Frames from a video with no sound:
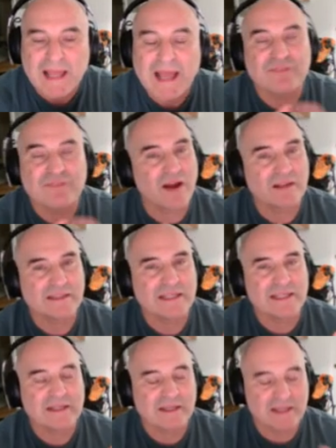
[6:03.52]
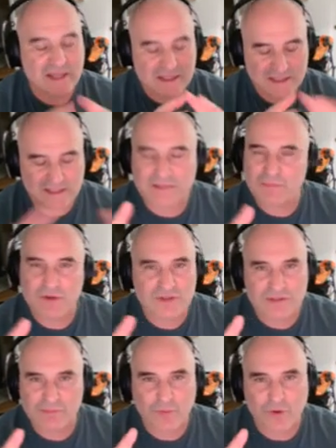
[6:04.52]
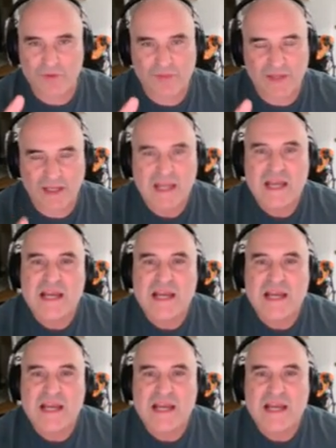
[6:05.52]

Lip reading: And finally, this is the most important thing,